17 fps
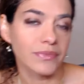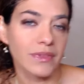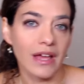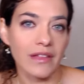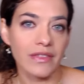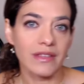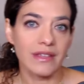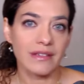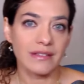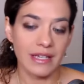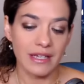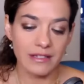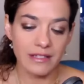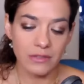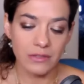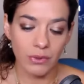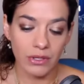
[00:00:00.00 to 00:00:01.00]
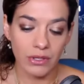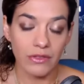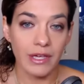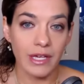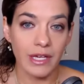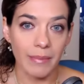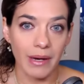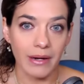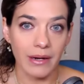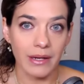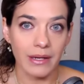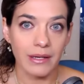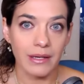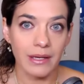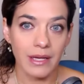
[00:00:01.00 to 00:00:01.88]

I think that's the easiest way to think about it.